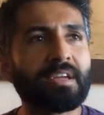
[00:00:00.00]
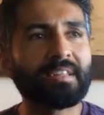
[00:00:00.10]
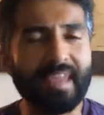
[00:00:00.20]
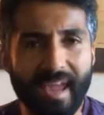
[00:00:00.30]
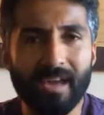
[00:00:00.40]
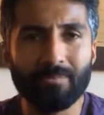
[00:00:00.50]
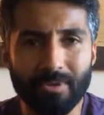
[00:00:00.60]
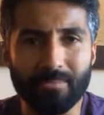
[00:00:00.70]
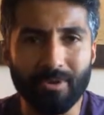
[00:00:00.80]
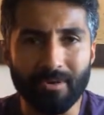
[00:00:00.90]
it can
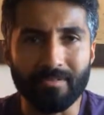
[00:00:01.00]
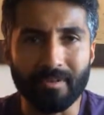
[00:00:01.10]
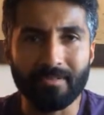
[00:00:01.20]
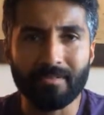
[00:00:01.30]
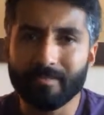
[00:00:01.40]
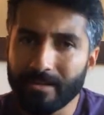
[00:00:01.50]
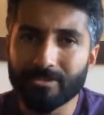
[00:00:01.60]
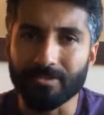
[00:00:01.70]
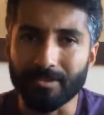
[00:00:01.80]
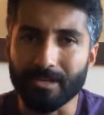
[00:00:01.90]
be perfect
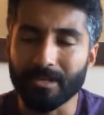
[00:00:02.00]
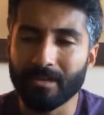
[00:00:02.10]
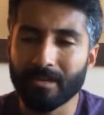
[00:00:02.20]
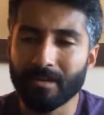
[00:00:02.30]
eventually,